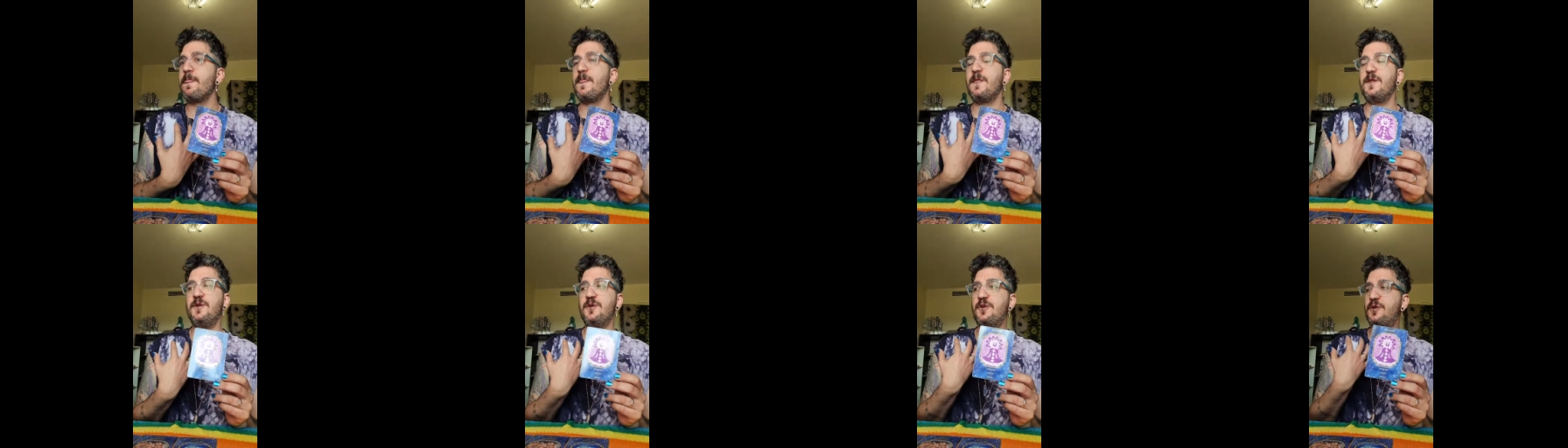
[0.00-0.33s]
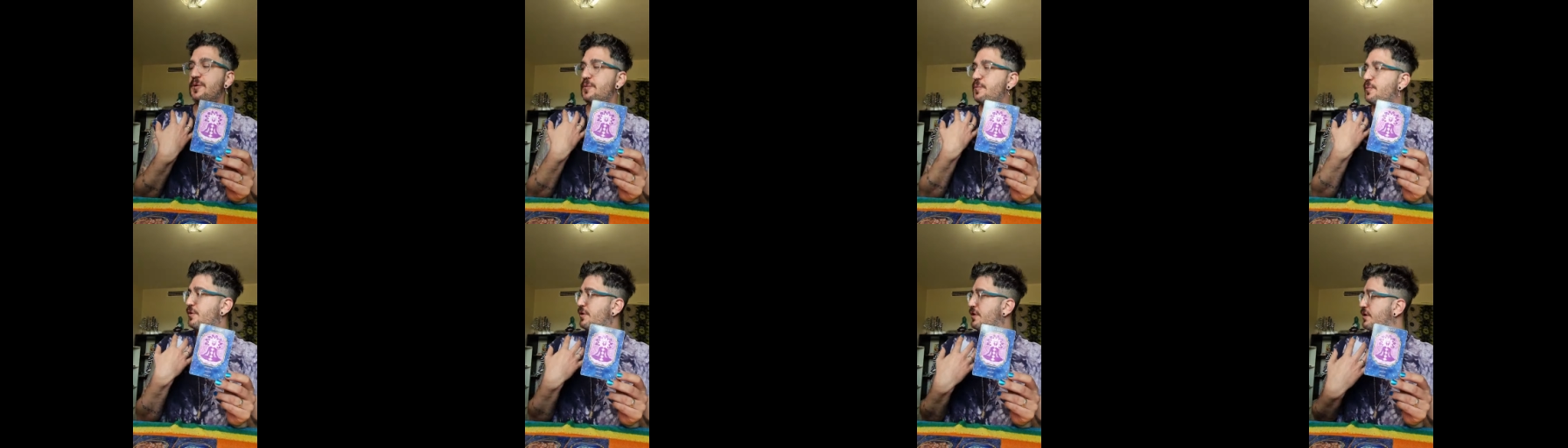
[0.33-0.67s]
You
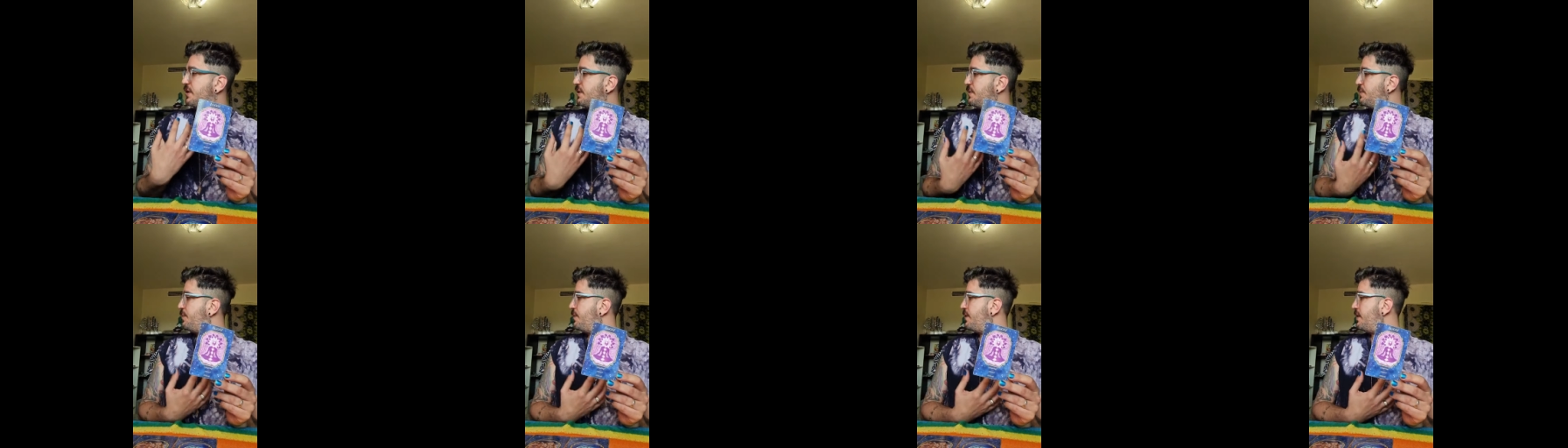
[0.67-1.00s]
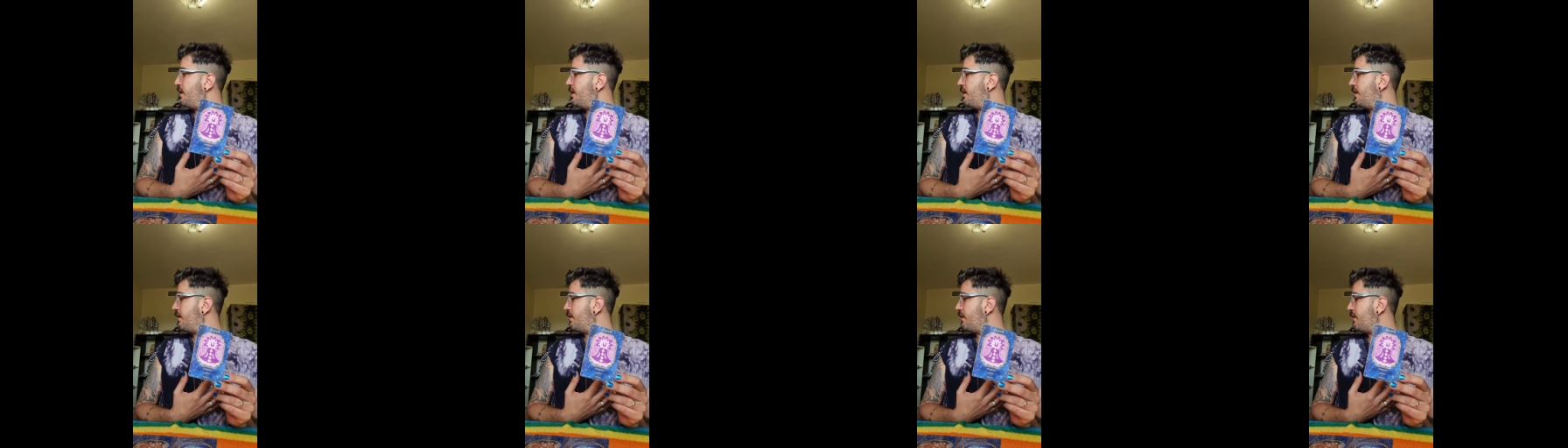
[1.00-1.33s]
could work
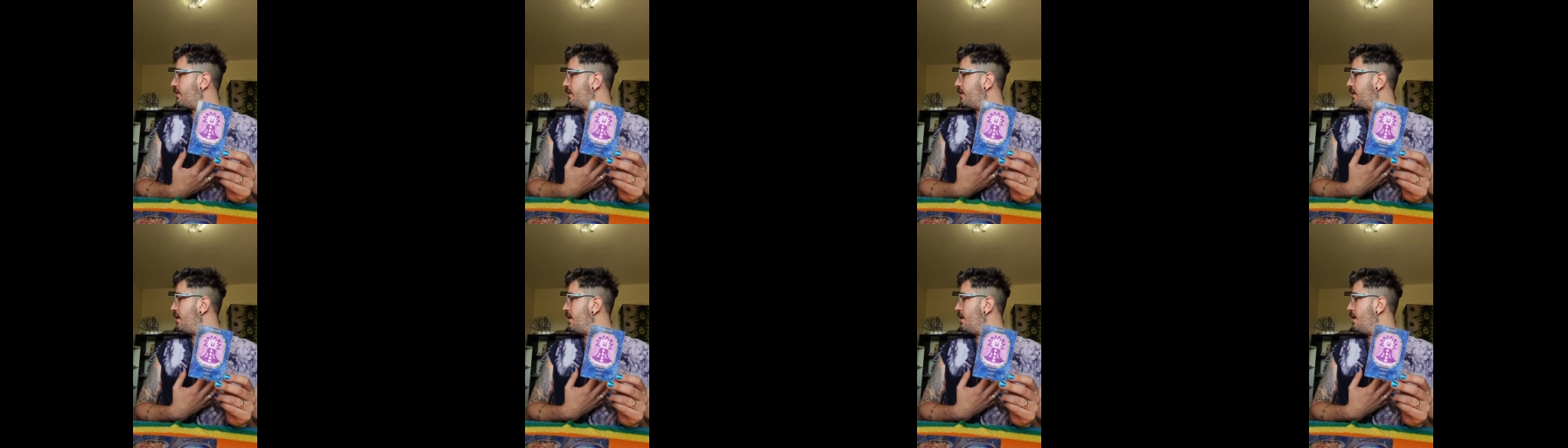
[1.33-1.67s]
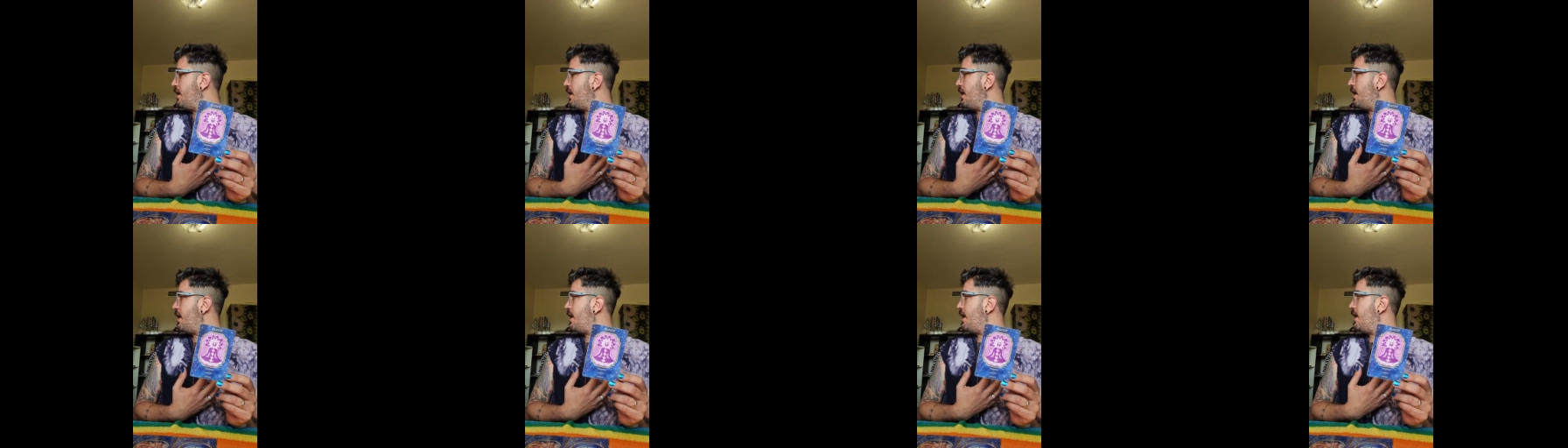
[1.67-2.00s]
with
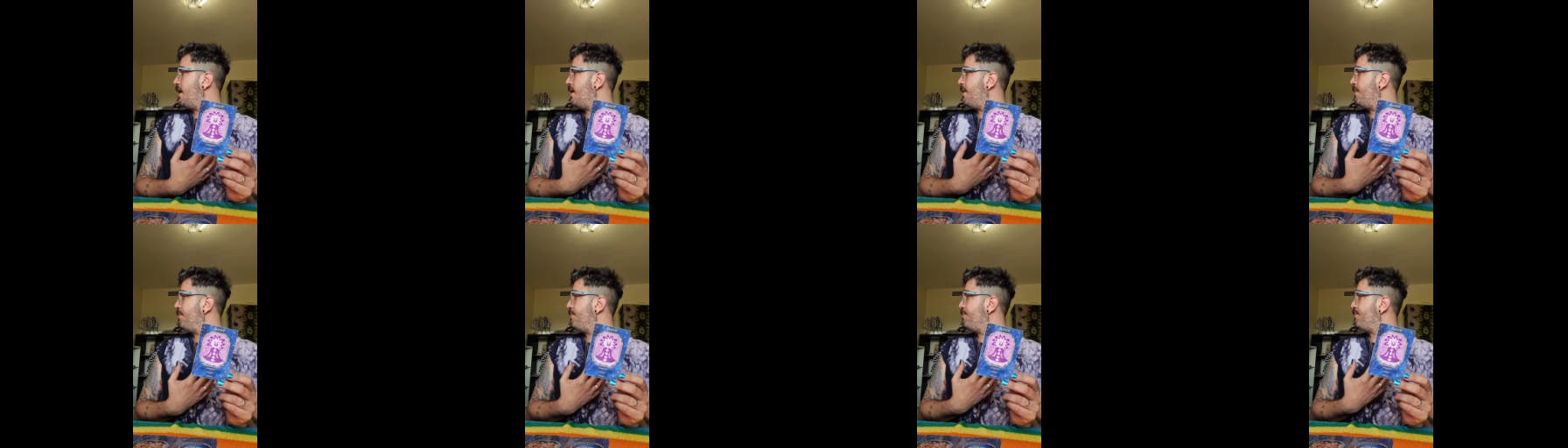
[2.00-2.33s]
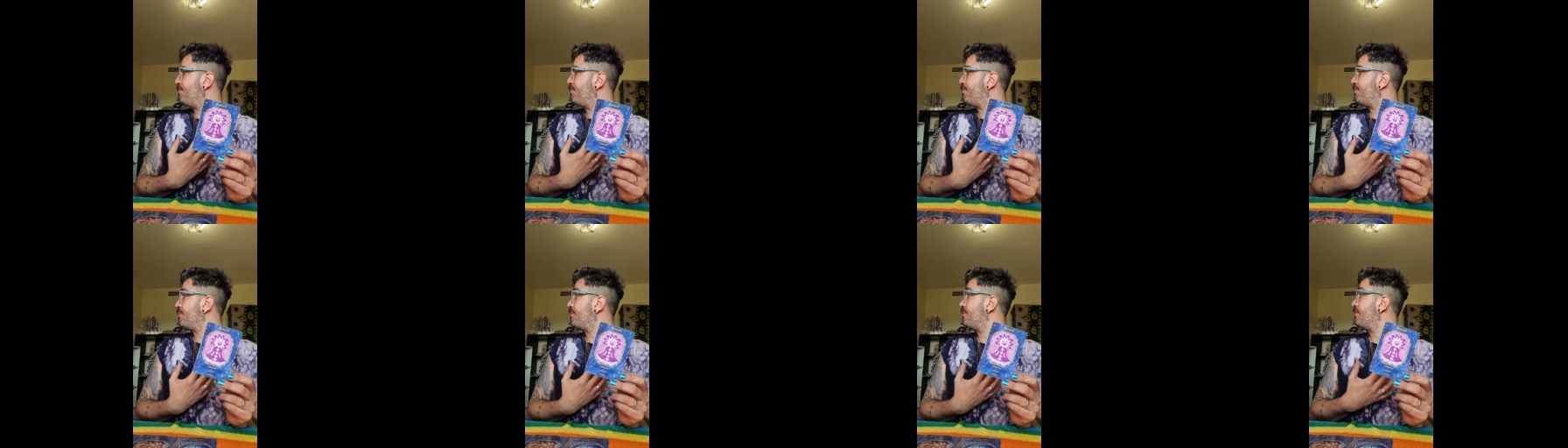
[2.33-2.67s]

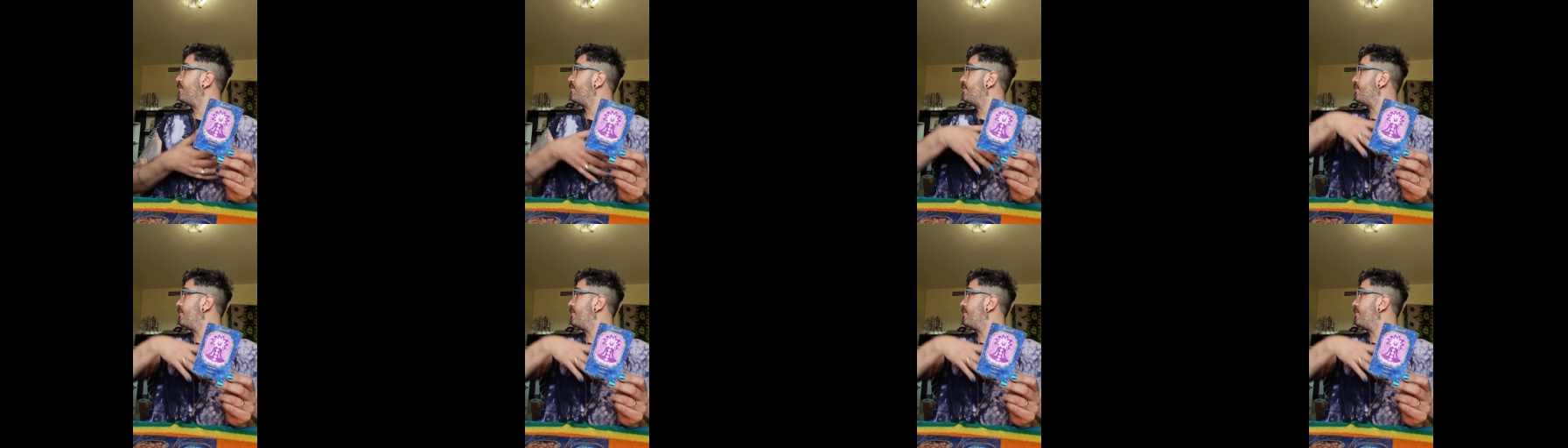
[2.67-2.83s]
um,